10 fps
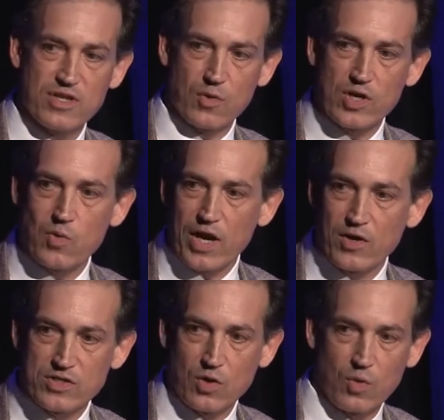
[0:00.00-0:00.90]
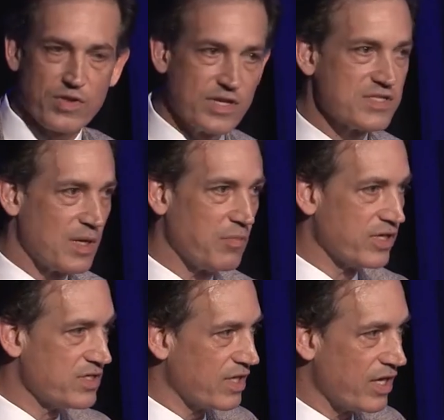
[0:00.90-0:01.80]
that are required to hold the
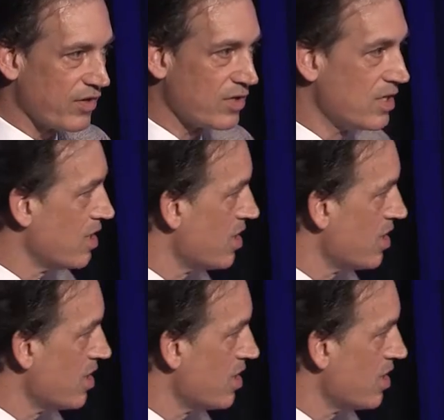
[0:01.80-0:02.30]
assembly together.